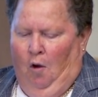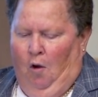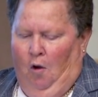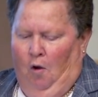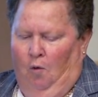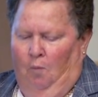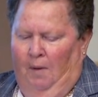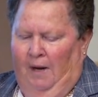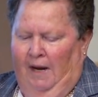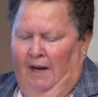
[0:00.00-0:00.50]

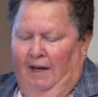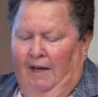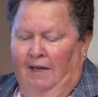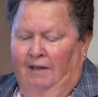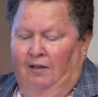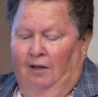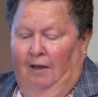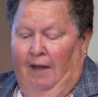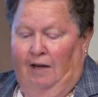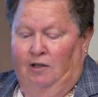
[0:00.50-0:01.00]
who, being
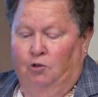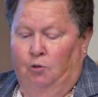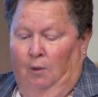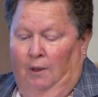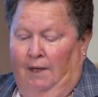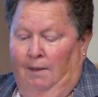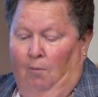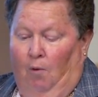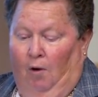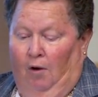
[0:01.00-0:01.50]

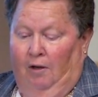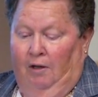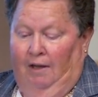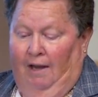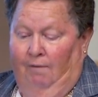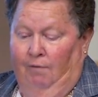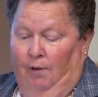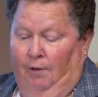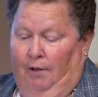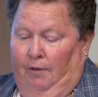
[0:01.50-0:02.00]
intellectually more
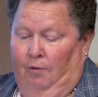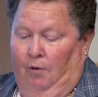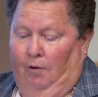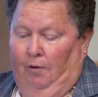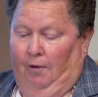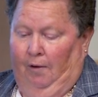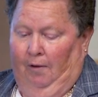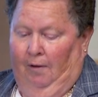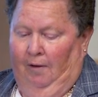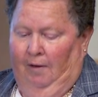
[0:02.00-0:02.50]
clever than
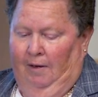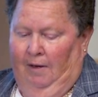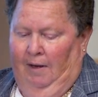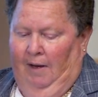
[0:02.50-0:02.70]
Hooker